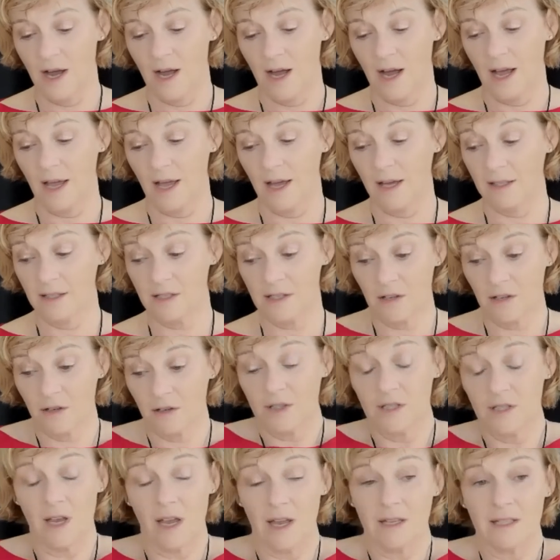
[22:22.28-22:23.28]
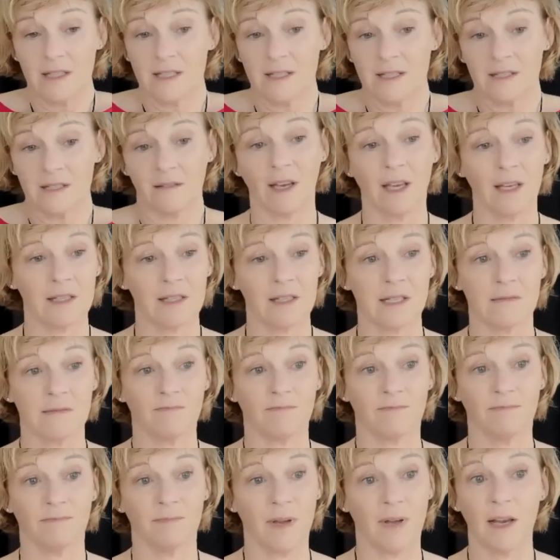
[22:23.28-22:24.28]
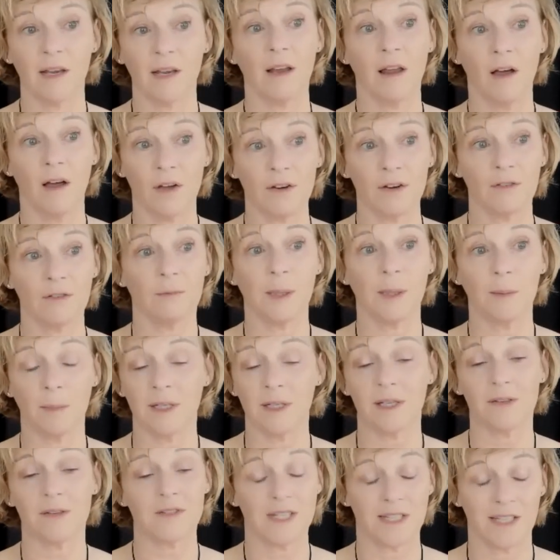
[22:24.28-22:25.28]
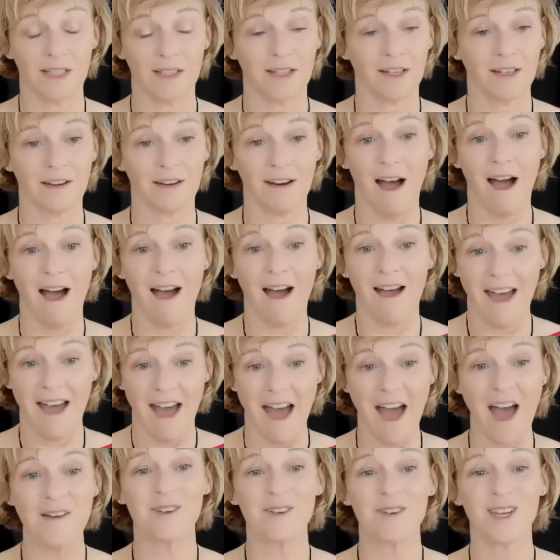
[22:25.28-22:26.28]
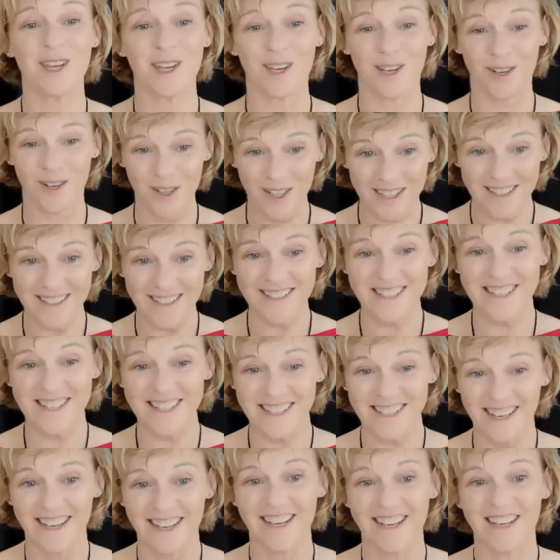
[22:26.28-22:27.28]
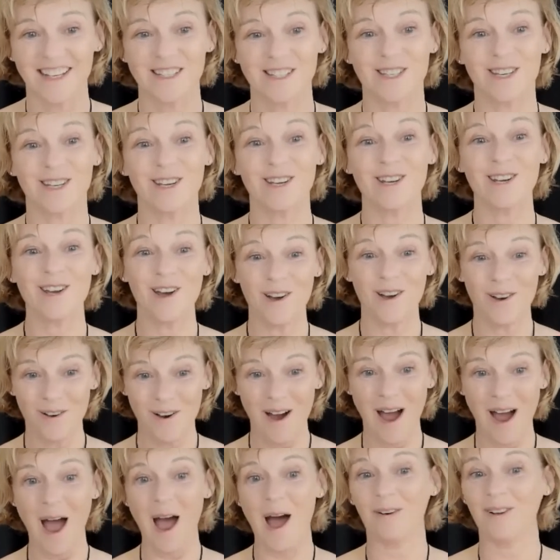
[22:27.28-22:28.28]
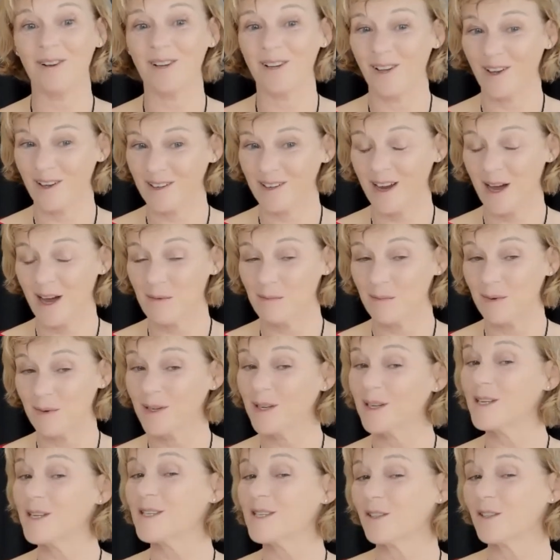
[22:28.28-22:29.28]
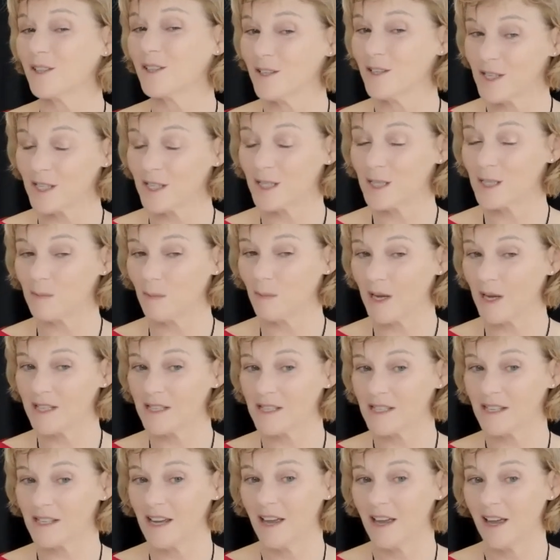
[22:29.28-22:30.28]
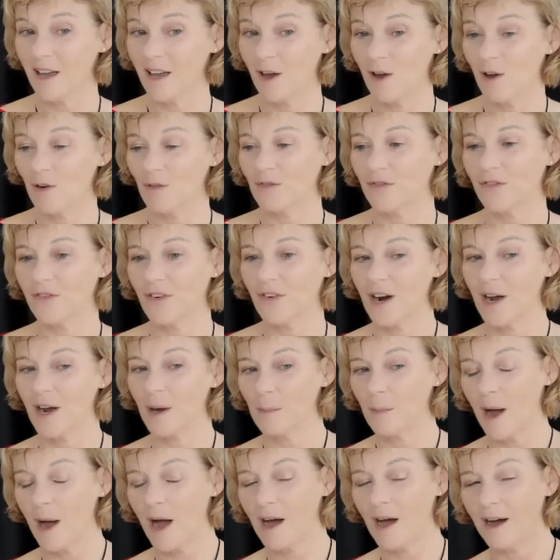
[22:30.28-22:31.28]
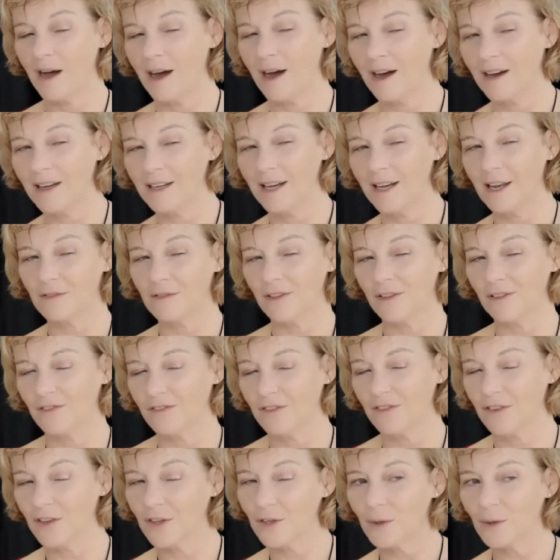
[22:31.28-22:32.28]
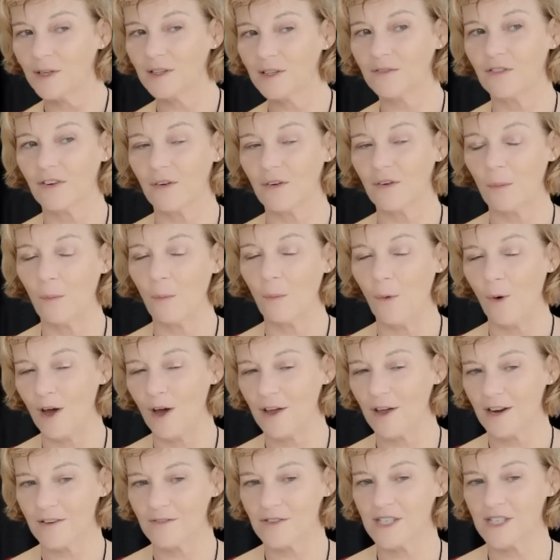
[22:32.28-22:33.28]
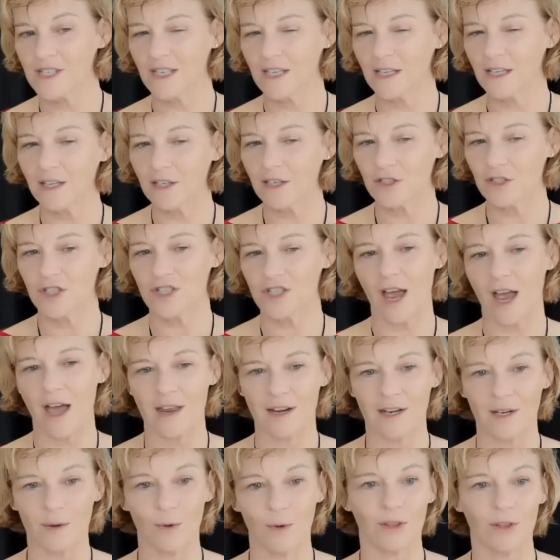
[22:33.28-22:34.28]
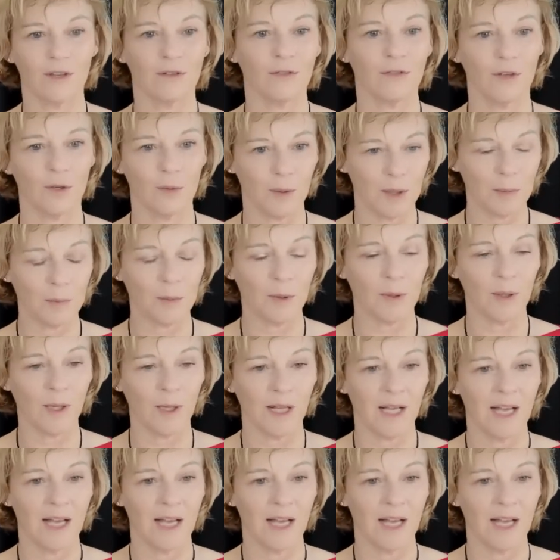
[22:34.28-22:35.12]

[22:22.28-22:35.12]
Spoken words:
And so it's a lot of people have seen it. I am curious to know how a lot of companies are using space from a high level view, and from what I've seen and chatting with a few people.